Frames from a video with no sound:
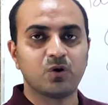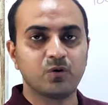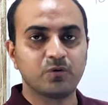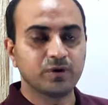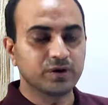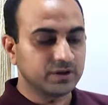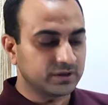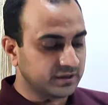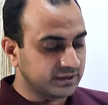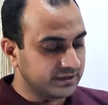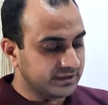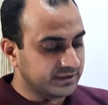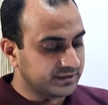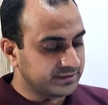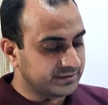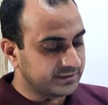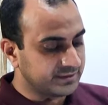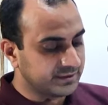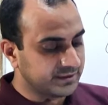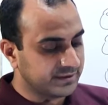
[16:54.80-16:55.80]

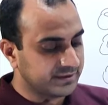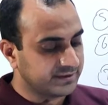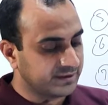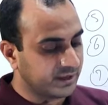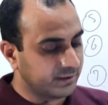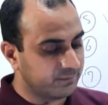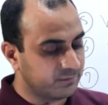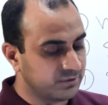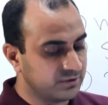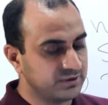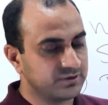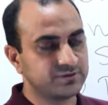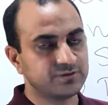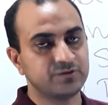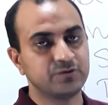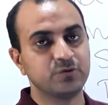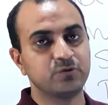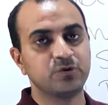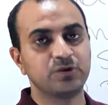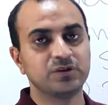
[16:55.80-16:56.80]
overheat the
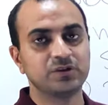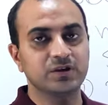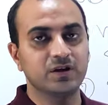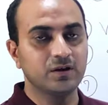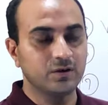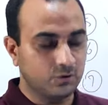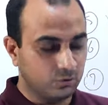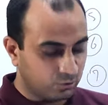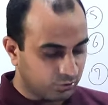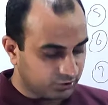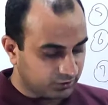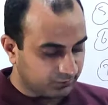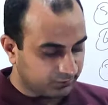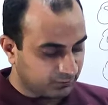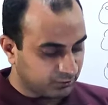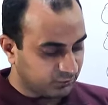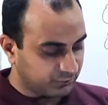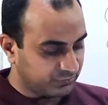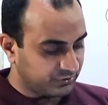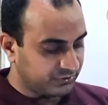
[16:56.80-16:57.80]
tablets during the
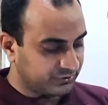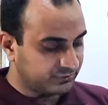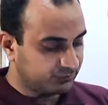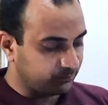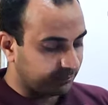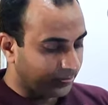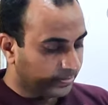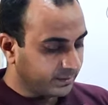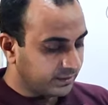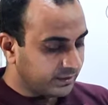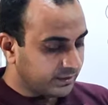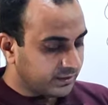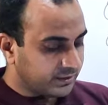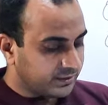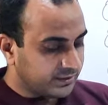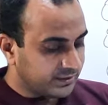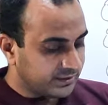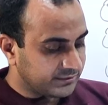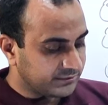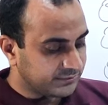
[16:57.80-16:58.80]
coating process.
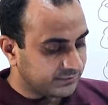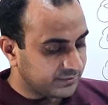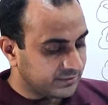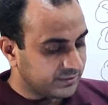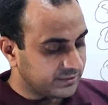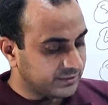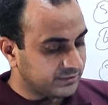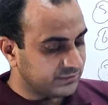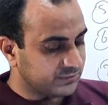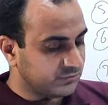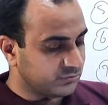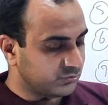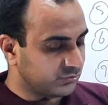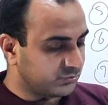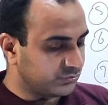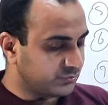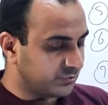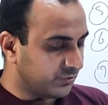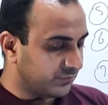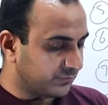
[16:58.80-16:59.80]
Next one is
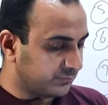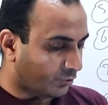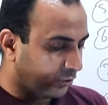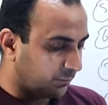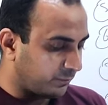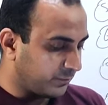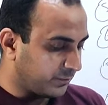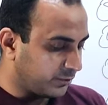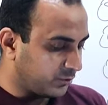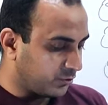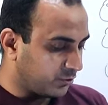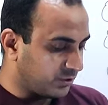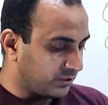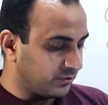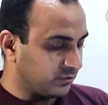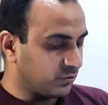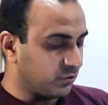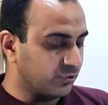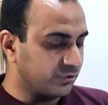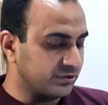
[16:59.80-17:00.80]
use of sorbitol
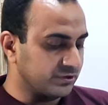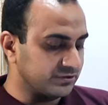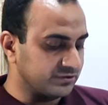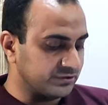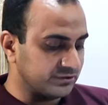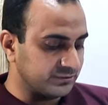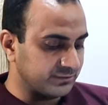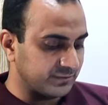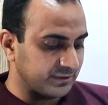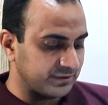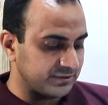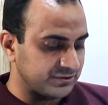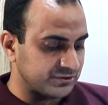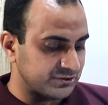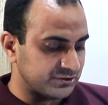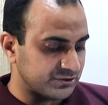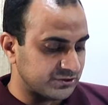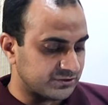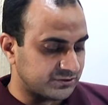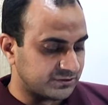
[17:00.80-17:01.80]
in coating
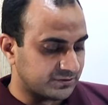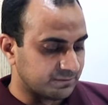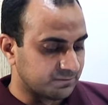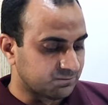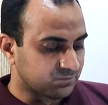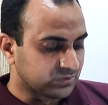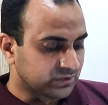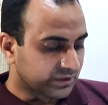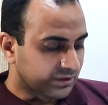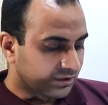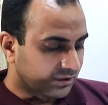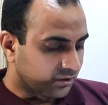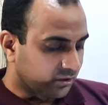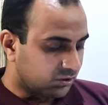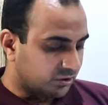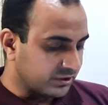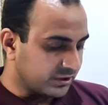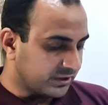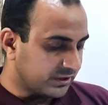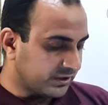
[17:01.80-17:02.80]
suspensions
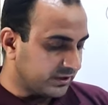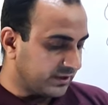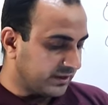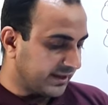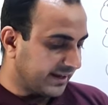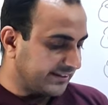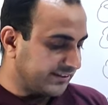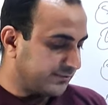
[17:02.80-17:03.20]
containing